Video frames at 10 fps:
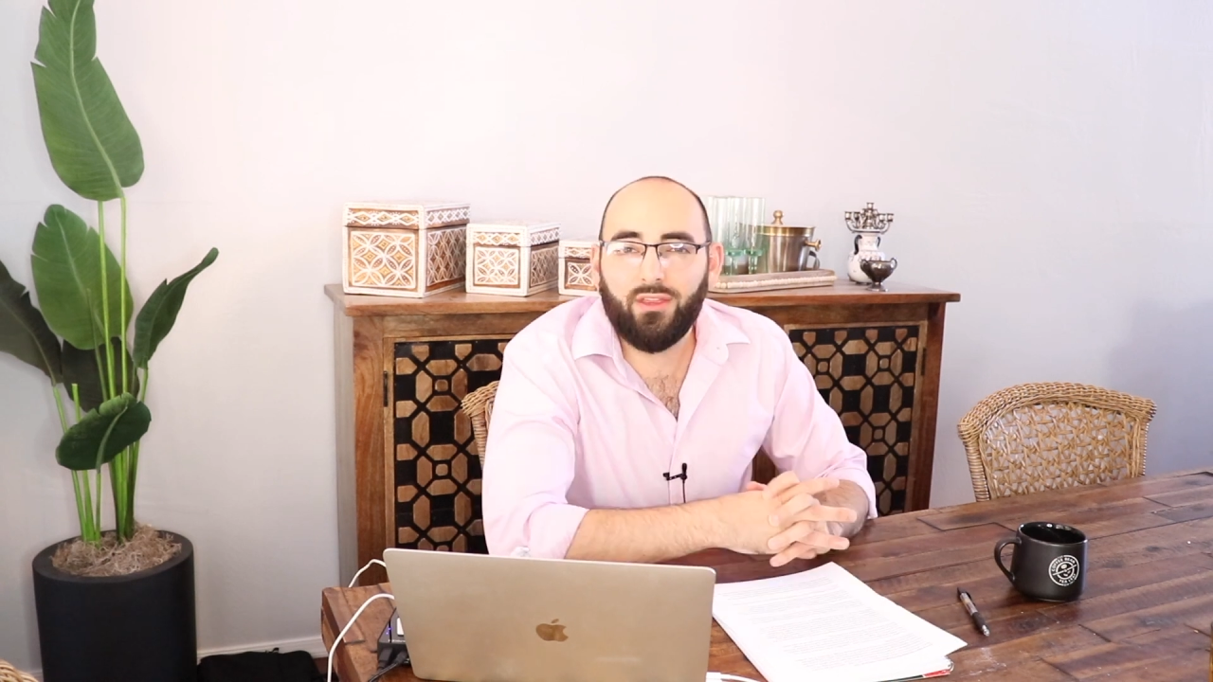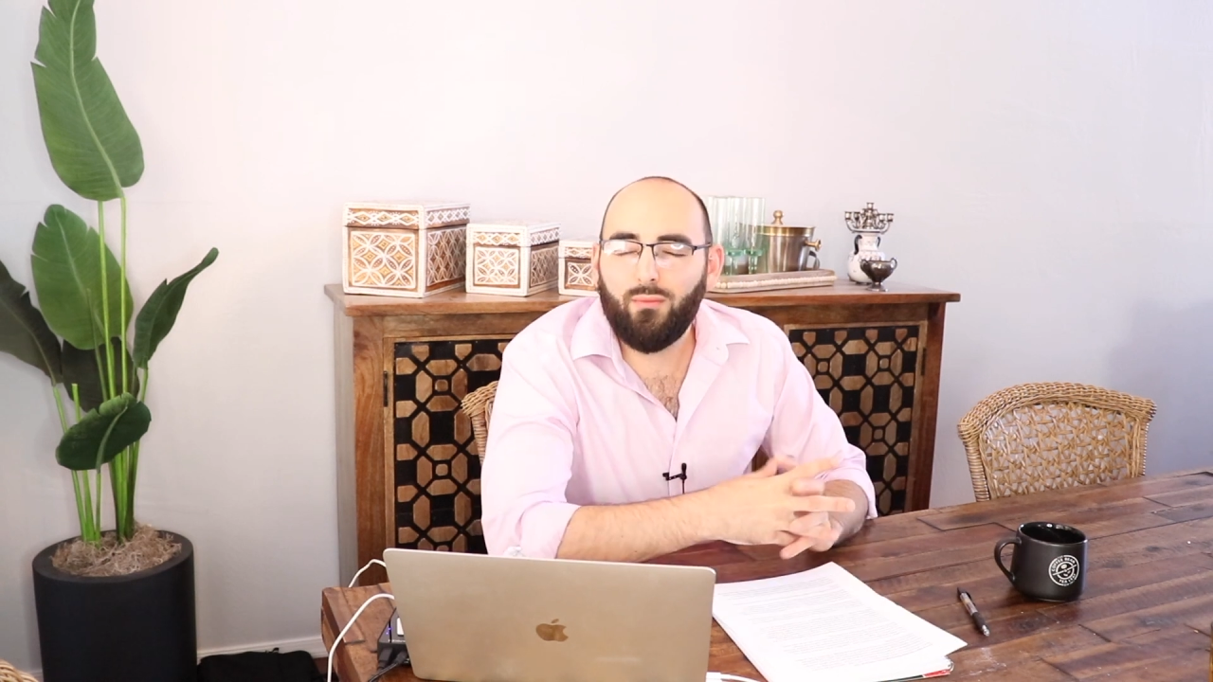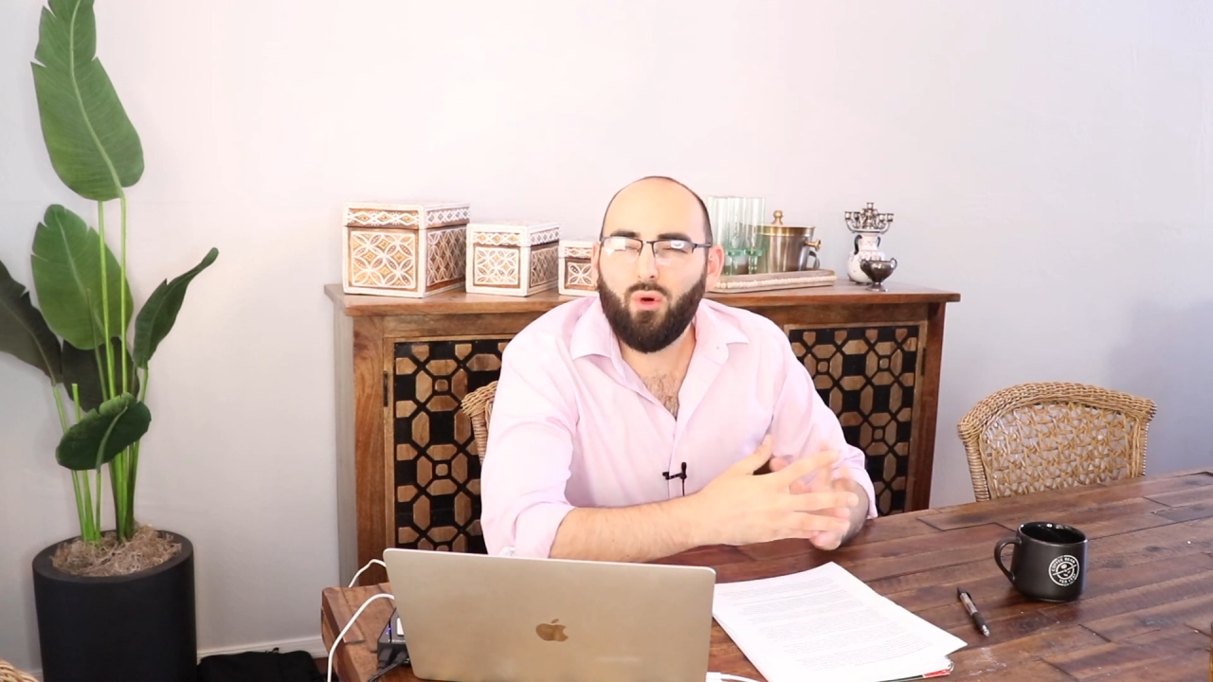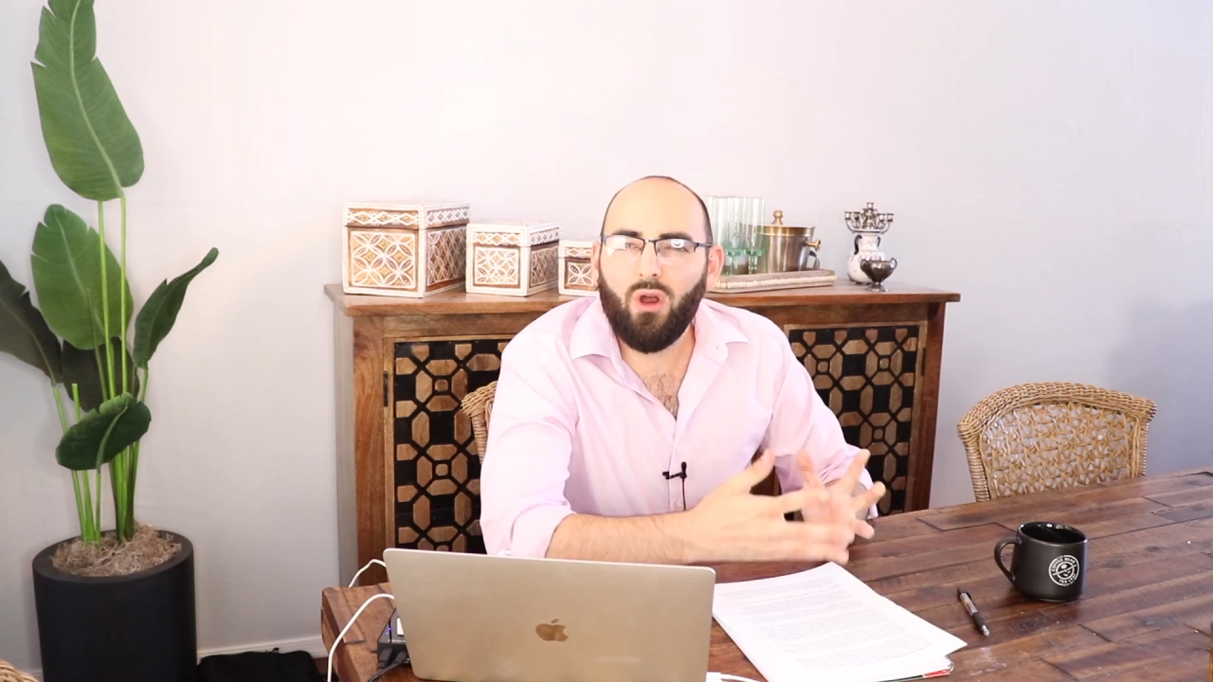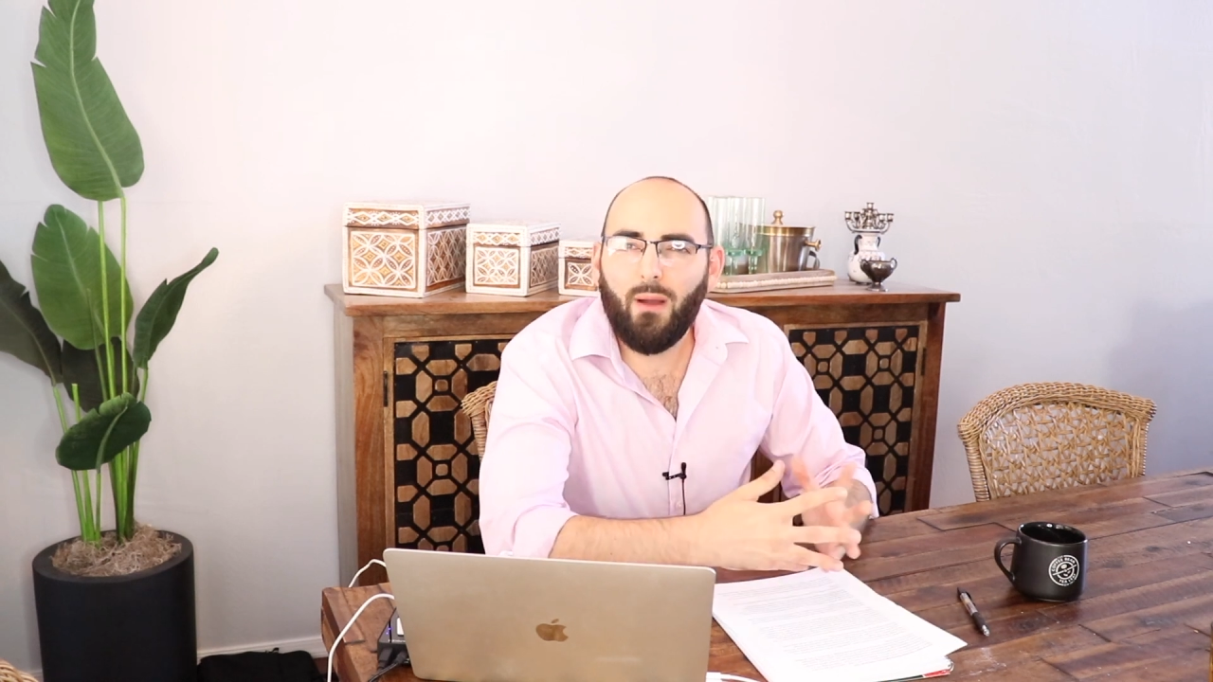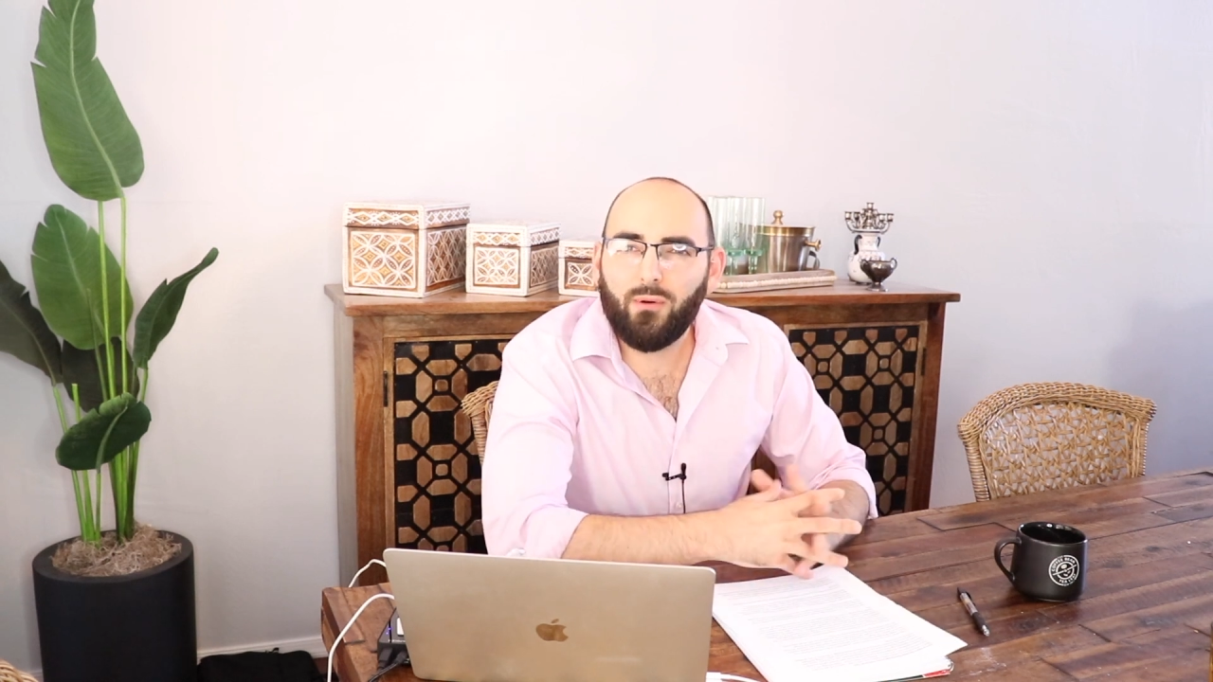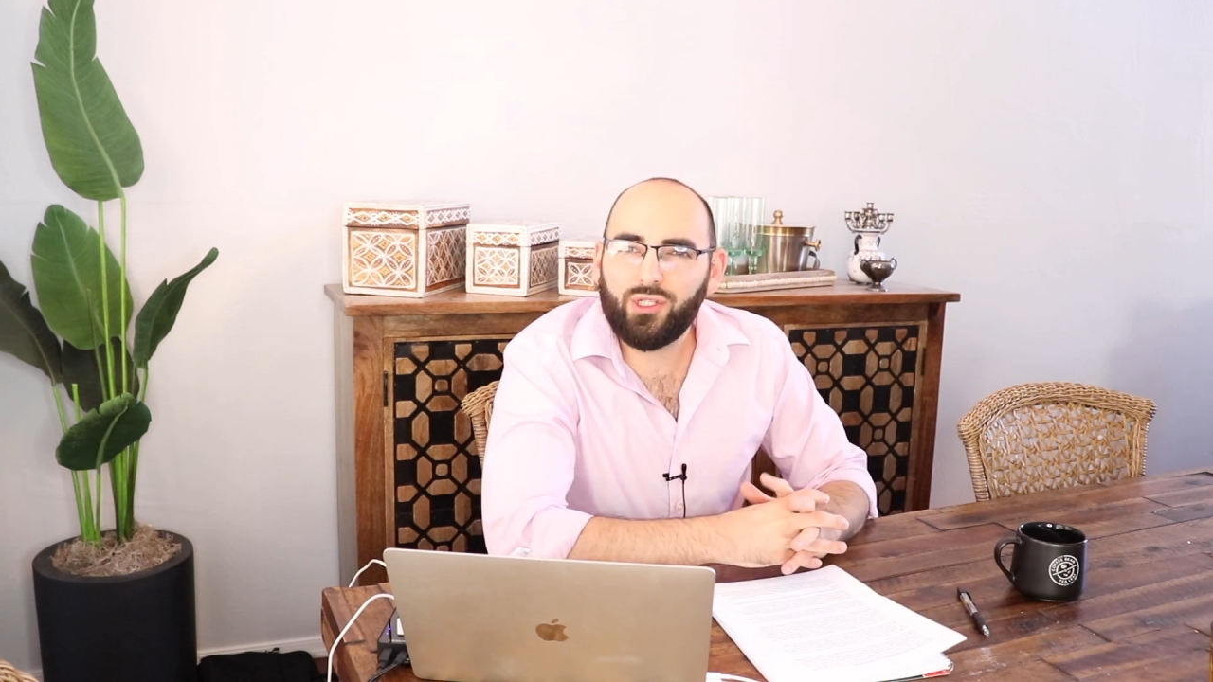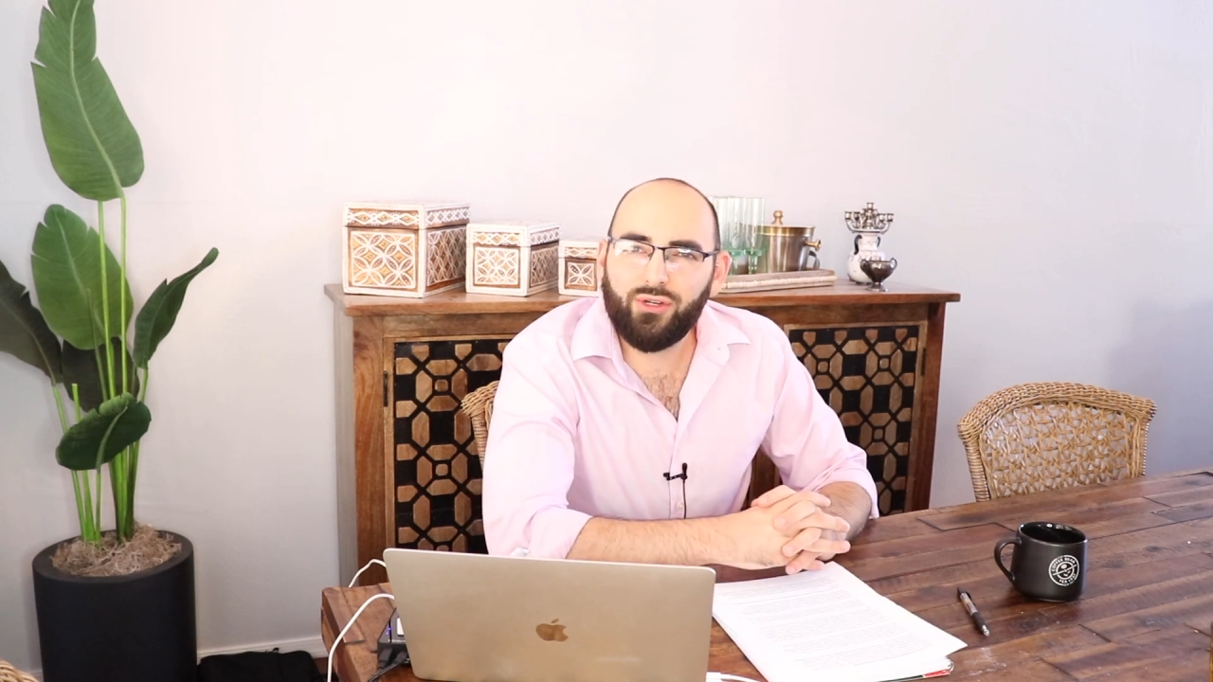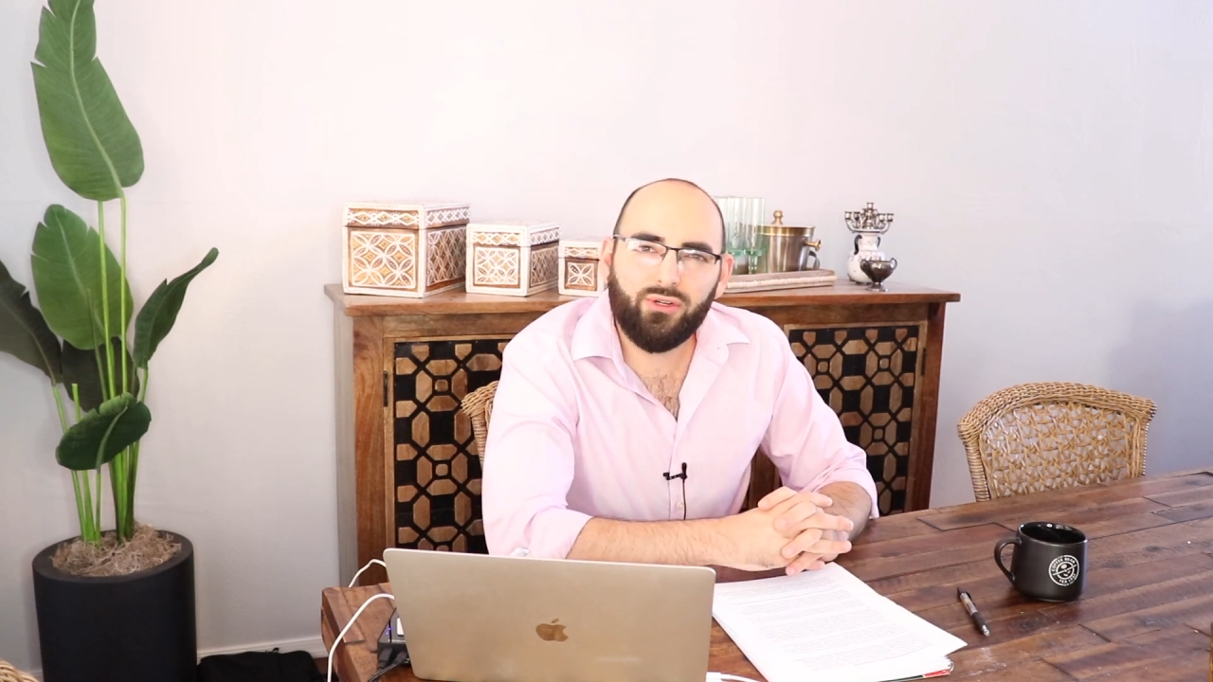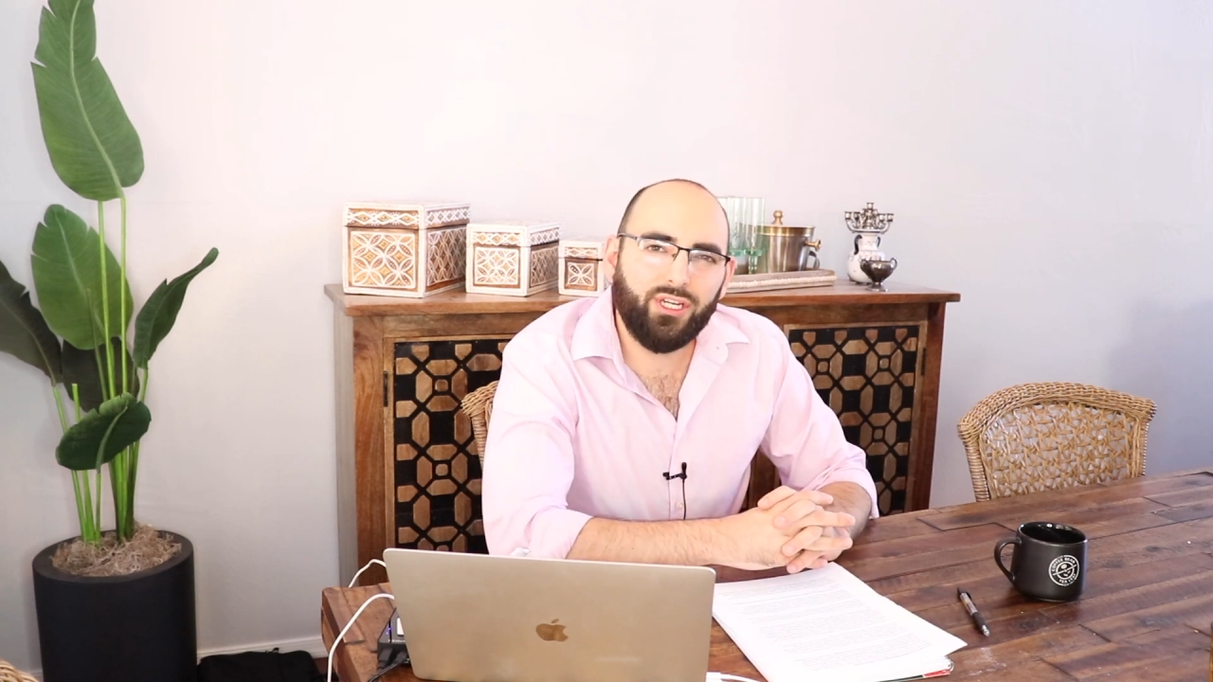the more
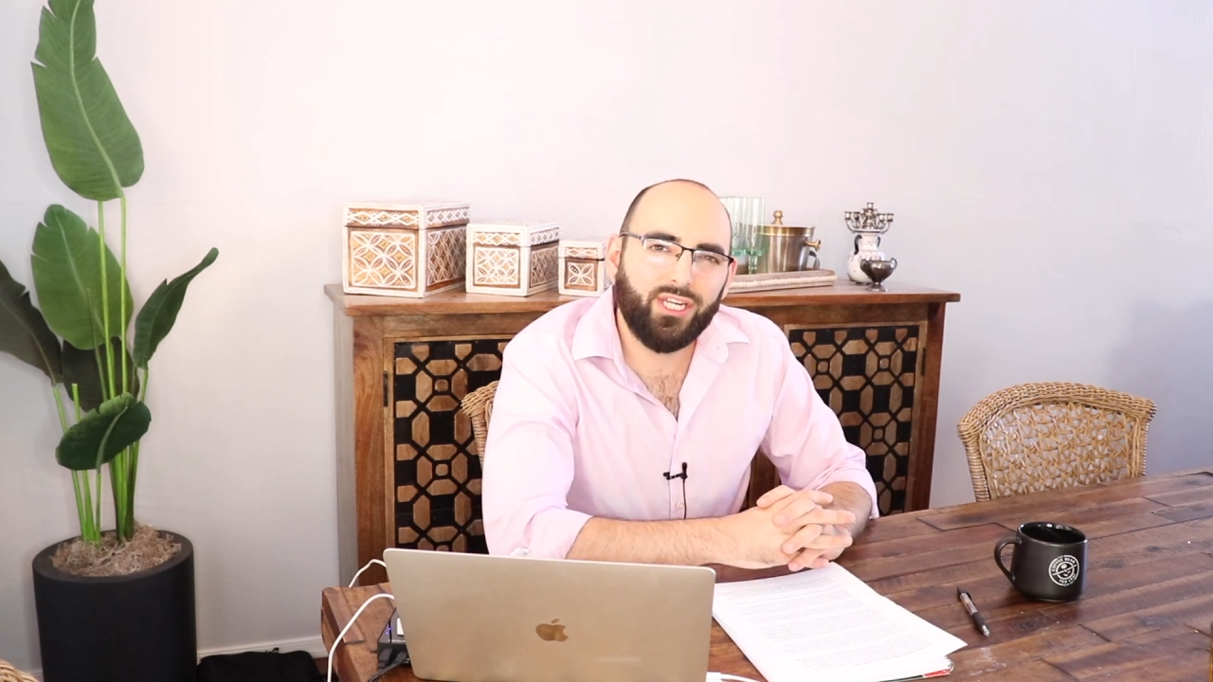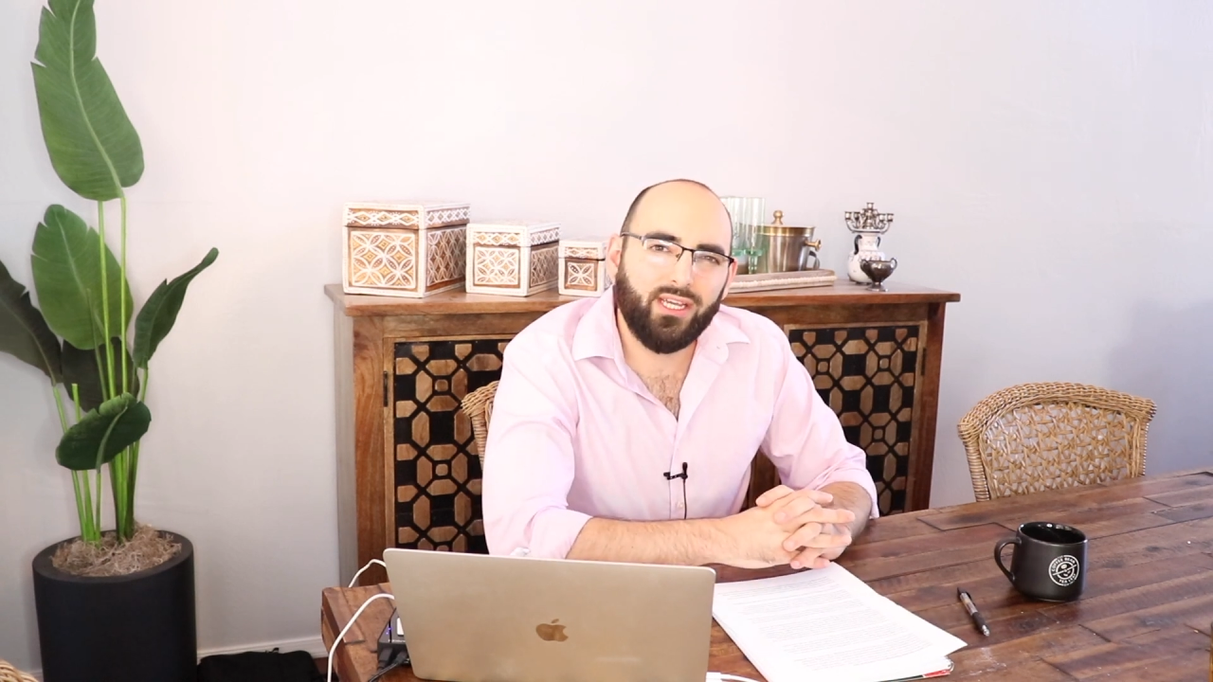opportunity